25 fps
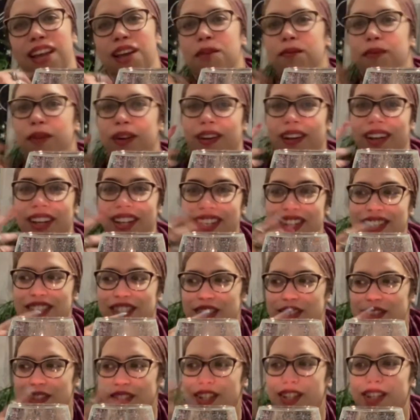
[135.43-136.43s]
Perla is
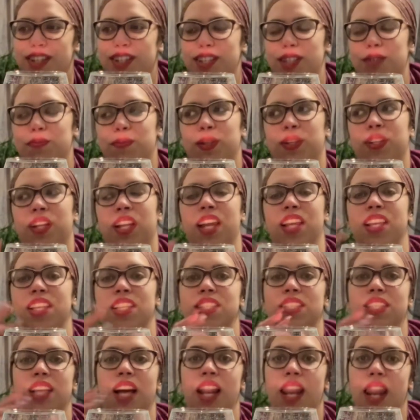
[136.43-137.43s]
a nurse. Perla
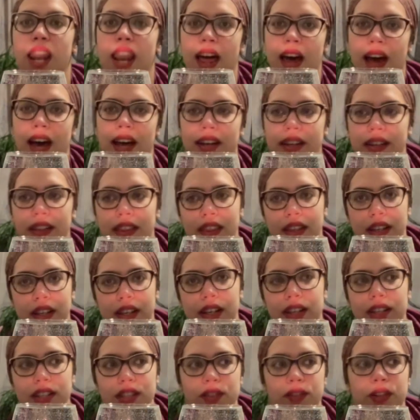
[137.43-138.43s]
is a lot of
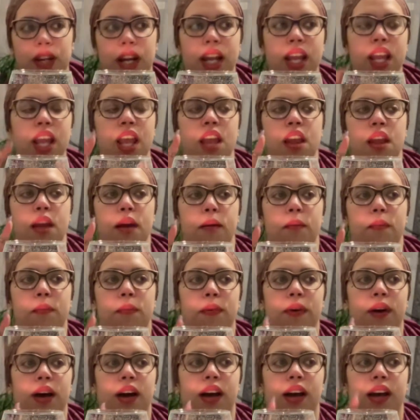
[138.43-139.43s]
things, right?
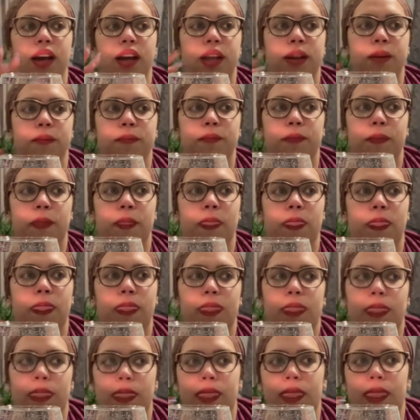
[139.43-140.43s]
But
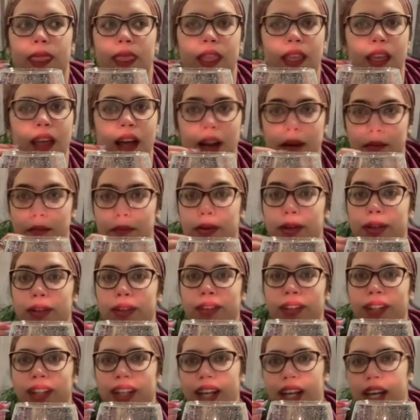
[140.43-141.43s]
I'm
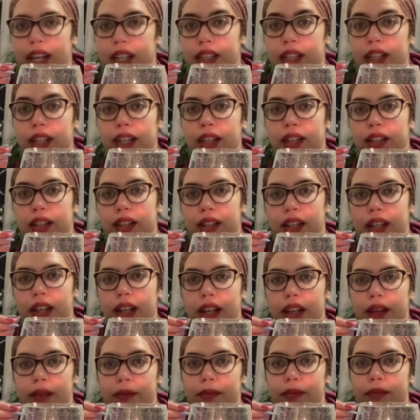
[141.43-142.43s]
Perla at the end of the
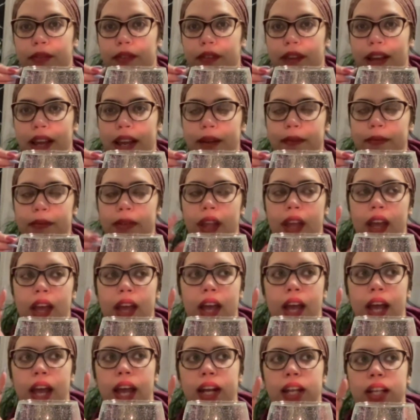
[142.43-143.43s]
day, right?
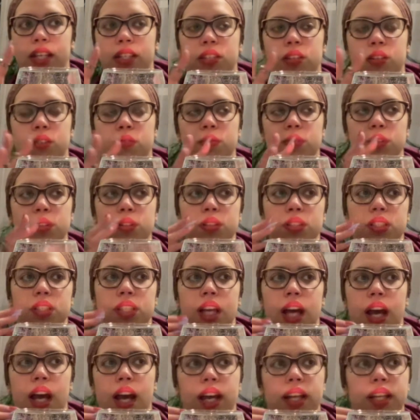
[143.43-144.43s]
And it's almost
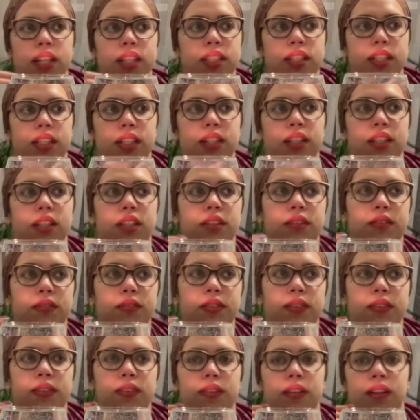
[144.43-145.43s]
kind of
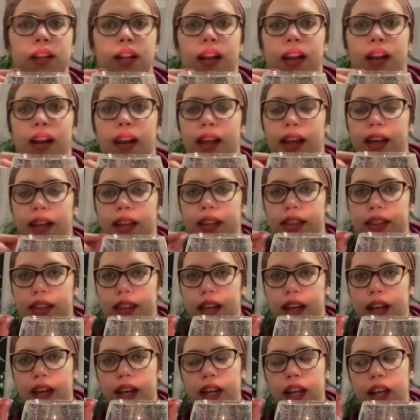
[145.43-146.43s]
like
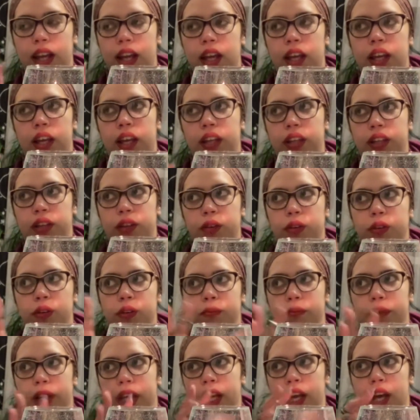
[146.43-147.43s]
that. You
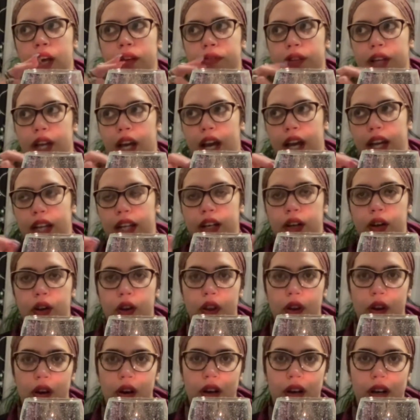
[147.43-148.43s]
may have gotten
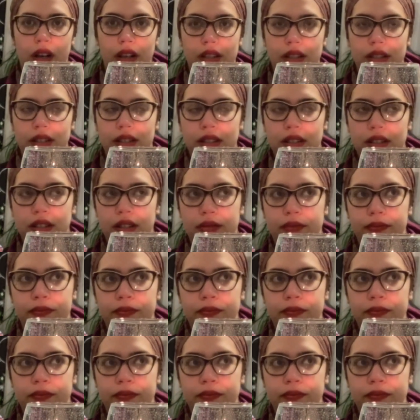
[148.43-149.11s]
lost.